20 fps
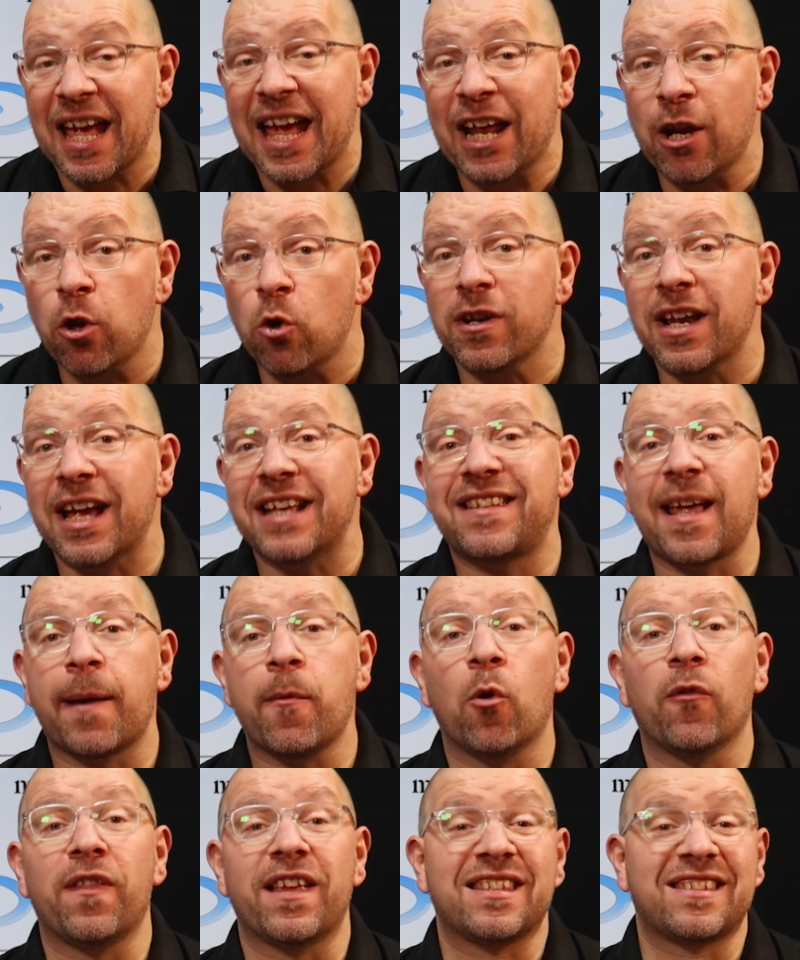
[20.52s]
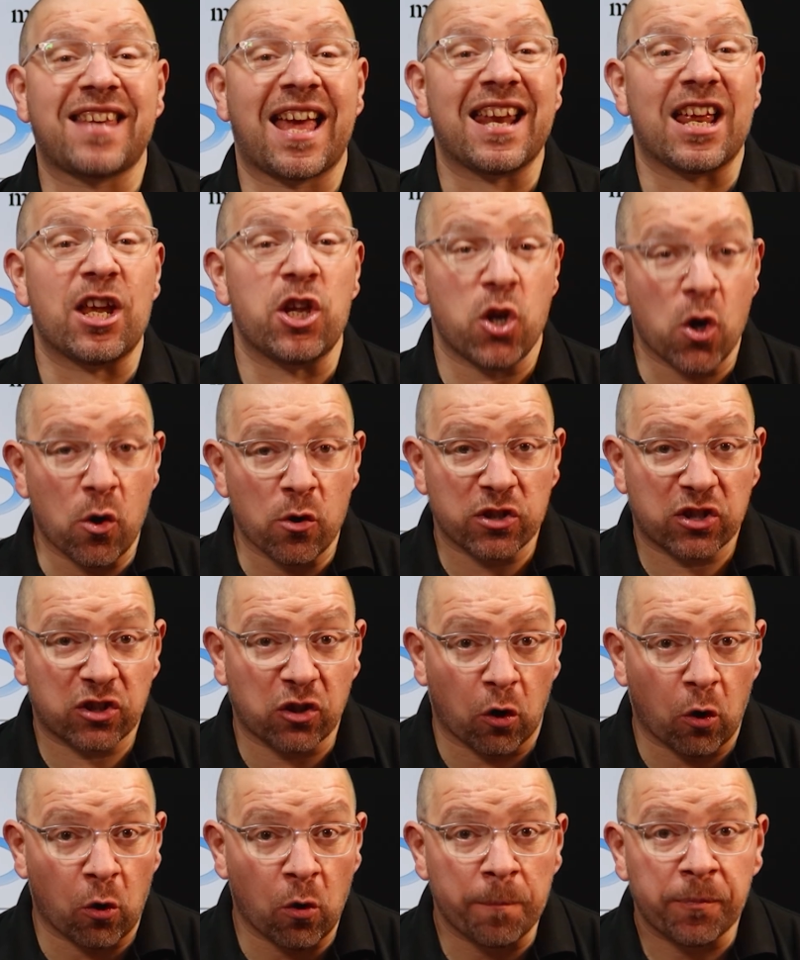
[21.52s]
In order to demo this set in your
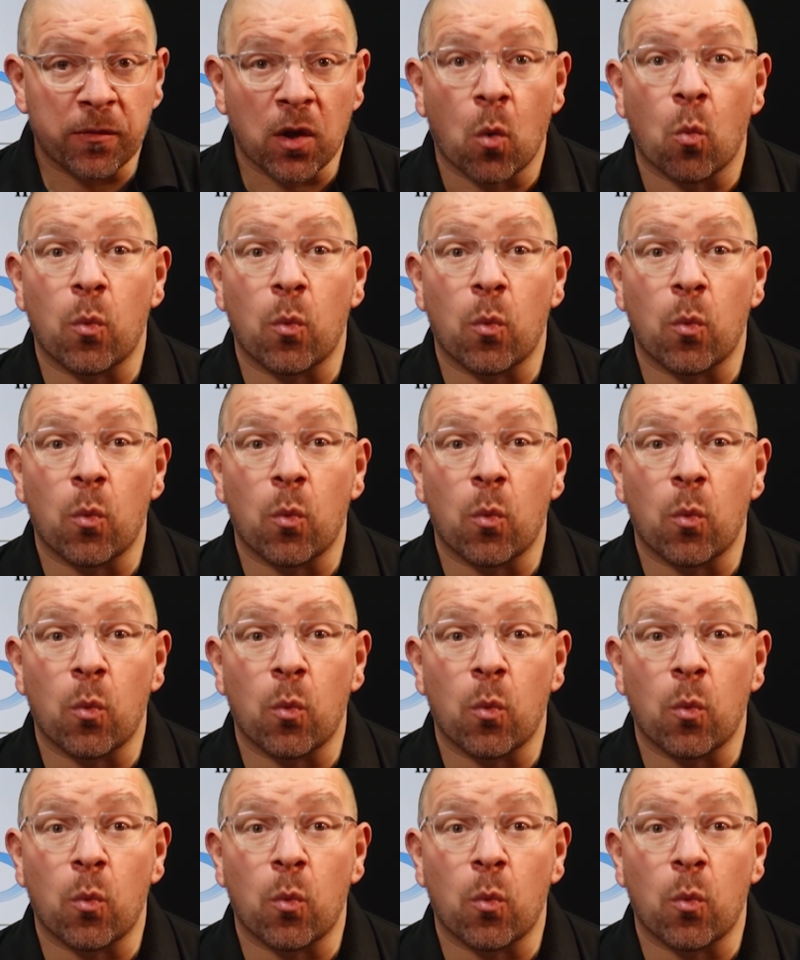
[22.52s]
store,